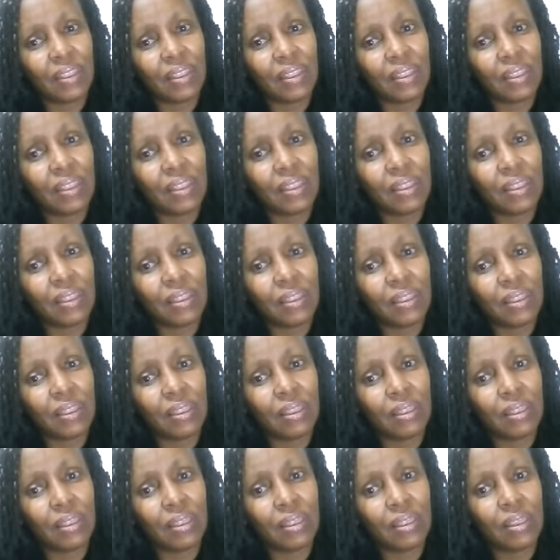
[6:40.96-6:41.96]
Can
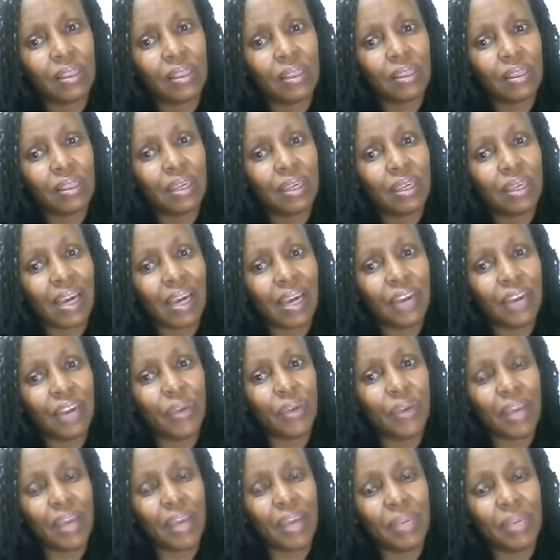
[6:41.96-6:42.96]
you
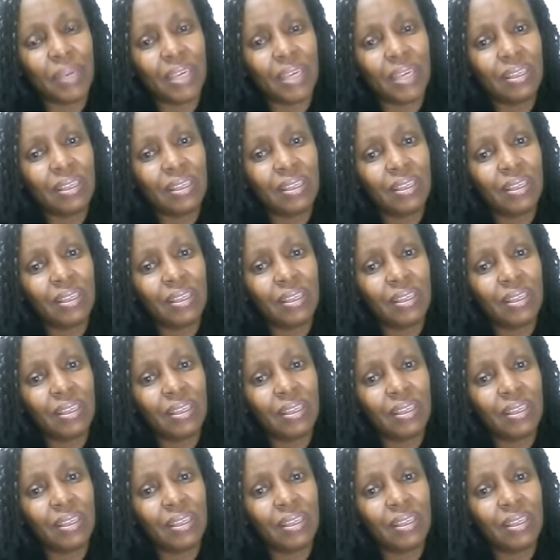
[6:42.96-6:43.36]
hear me?